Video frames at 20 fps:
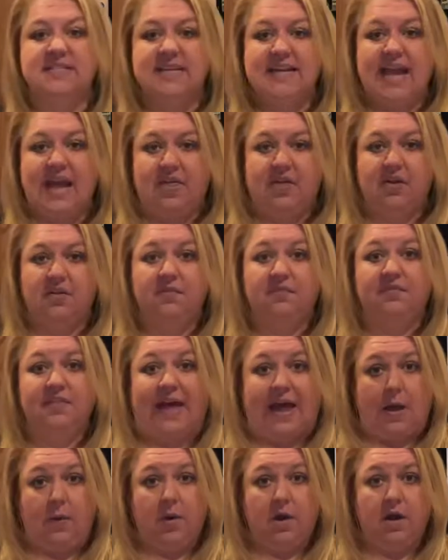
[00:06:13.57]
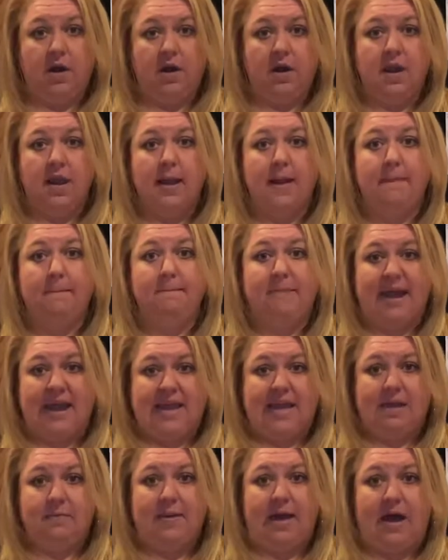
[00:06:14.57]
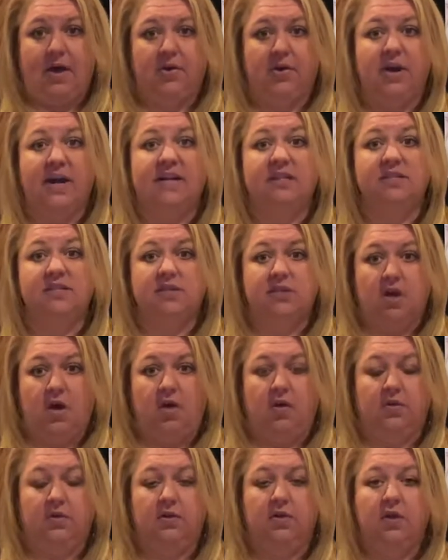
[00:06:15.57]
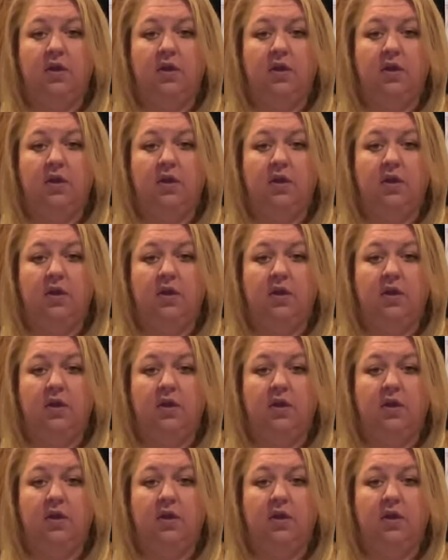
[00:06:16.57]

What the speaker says: together flour, baking powder, and salt.